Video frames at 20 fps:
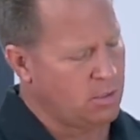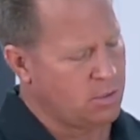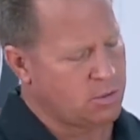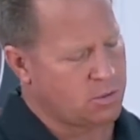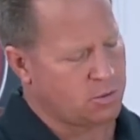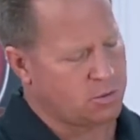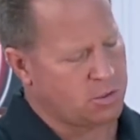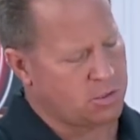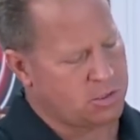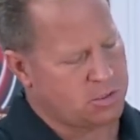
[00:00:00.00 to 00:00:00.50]

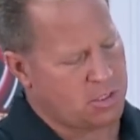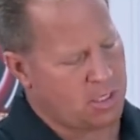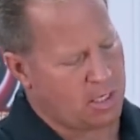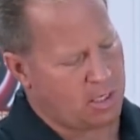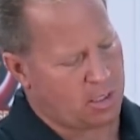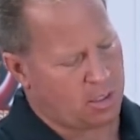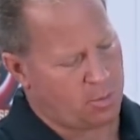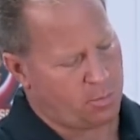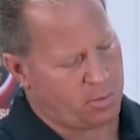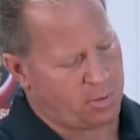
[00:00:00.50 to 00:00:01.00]
So just
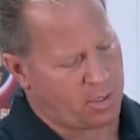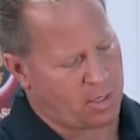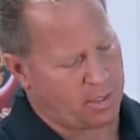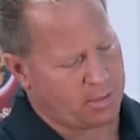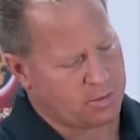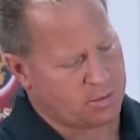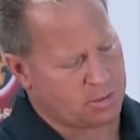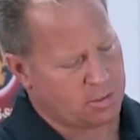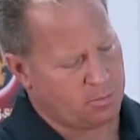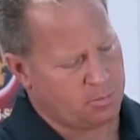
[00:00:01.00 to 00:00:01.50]
take and
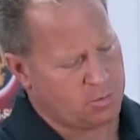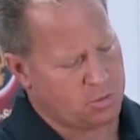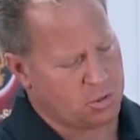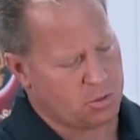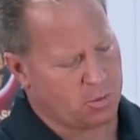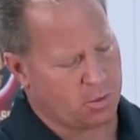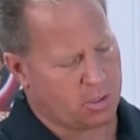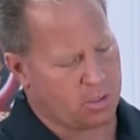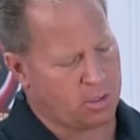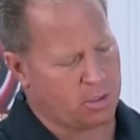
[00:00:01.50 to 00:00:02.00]
apply some
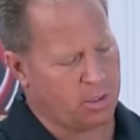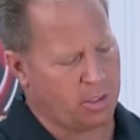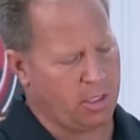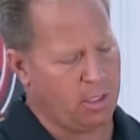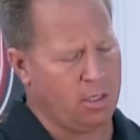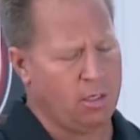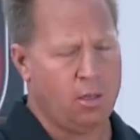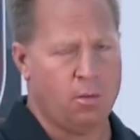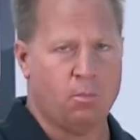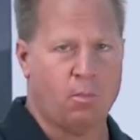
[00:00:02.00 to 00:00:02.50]
to a
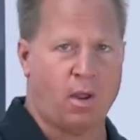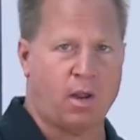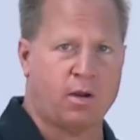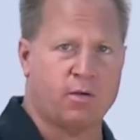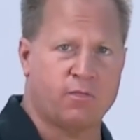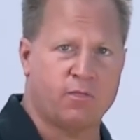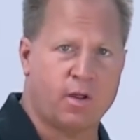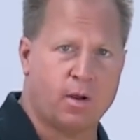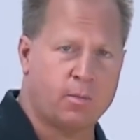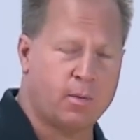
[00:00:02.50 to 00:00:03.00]
clean
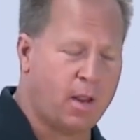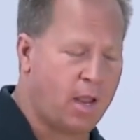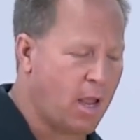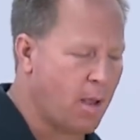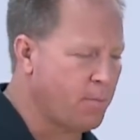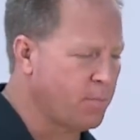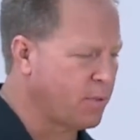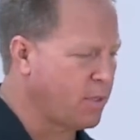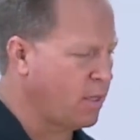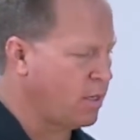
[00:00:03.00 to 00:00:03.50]
microfiber
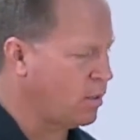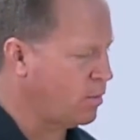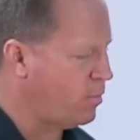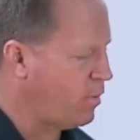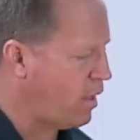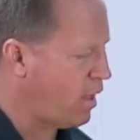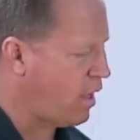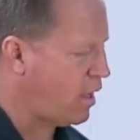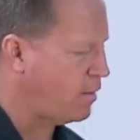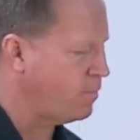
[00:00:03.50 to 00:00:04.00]
applicator
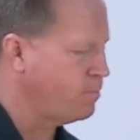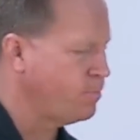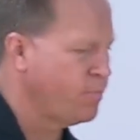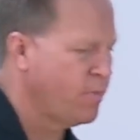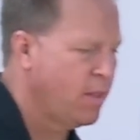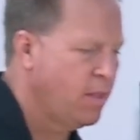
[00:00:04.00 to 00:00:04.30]
pad,